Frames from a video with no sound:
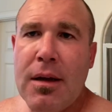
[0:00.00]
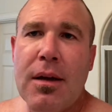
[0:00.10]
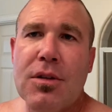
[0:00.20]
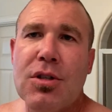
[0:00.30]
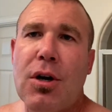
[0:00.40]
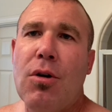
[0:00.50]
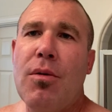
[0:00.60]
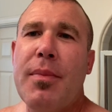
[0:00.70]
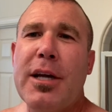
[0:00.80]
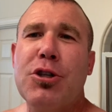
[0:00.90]

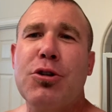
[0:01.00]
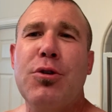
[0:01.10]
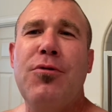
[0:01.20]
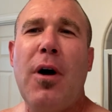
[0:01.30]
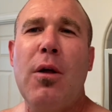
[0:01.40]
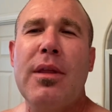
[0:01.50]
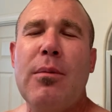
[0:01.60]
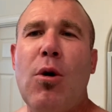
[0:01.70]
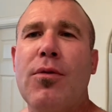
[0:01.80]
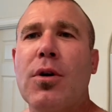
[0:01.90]
So make sure you follow
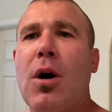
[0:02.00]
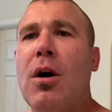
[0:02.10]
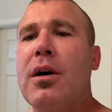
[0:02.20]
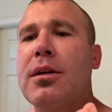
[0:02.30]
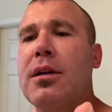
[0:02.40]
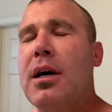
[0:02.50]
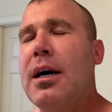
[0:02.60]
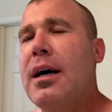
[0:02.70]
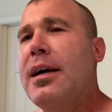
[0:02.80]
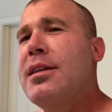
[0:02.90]
them over on
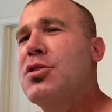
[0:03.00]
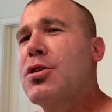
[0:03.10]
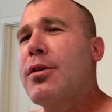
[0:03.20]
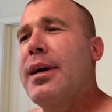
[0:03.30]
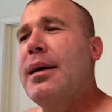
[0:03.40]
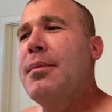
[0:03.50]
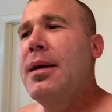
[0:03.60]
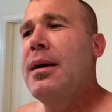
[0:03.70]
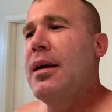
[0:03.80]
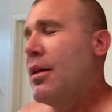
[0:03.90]
uh, Instagram.
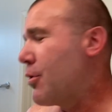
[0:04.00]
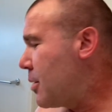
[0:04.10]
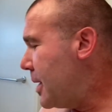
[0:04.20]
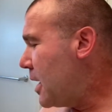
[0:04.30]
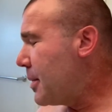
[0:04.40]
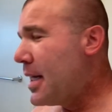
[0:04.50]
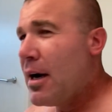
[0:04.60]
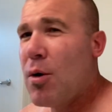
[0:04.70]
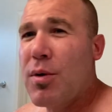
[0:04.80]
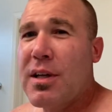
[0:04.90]
They're going to be coming
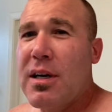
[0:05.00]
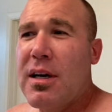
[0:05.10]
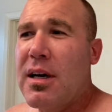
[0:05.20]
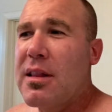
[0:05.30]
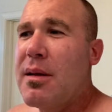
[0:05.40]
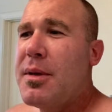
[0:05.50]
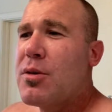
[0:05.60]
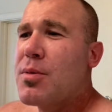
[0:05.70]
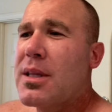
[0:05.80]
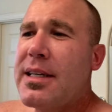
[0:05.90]
out with a, a
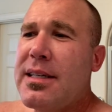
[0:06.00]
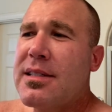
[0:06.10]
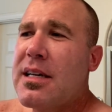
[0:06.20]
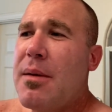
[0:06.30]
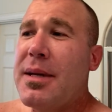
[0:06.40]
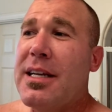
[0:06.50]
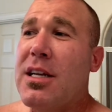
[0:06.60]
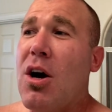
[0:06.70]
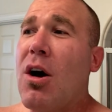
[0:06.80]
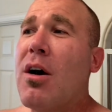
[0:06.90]
limited release coming
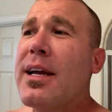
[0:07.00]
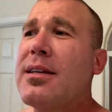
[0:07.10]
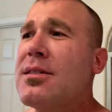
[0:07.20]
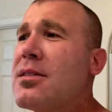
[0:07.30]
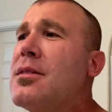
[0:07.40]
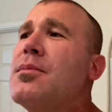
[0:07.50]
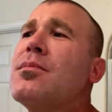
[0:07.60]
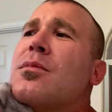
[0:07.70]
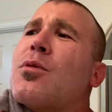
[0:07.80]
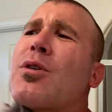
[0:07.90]
in August.
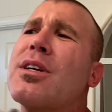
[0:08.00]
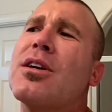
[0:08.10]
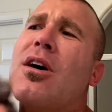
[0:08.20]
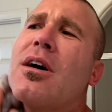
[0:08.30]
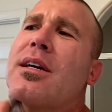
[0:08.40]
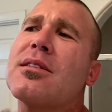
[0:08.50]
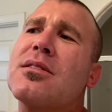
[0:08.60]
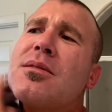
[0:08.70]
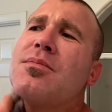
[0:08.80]
We're in August.